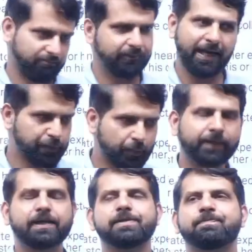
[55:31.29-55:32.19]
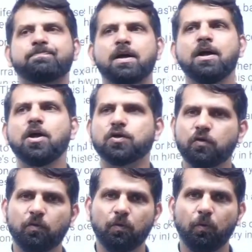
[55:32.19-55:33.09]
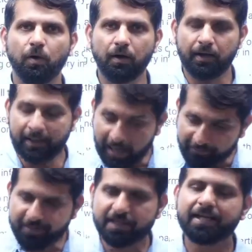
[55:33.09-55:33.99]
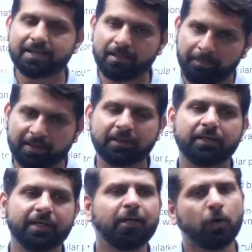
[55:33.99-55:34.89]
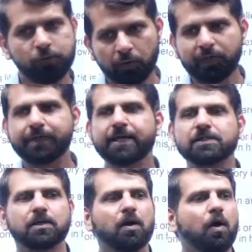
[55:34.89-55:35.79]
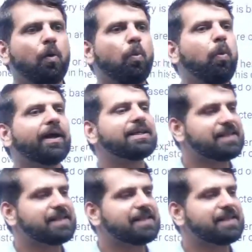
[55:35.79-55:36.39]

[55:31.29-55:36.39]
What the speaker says: That is one case. So life history as a method, it also undertakes what is